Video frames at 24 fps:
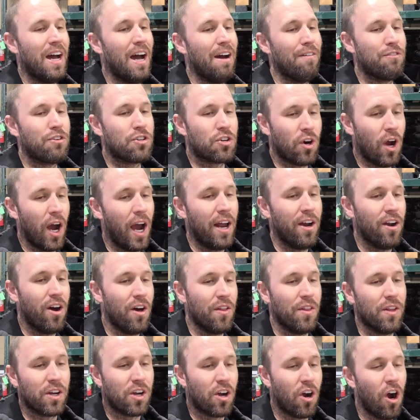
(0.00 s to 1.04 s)
I've tried
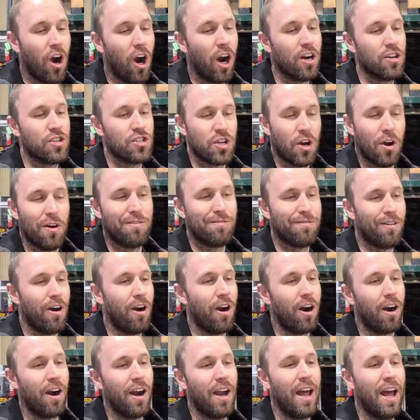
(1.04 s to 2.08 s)
on the car so
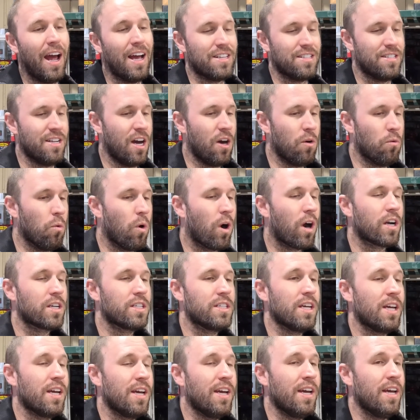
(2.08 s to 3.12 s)
far has not worked,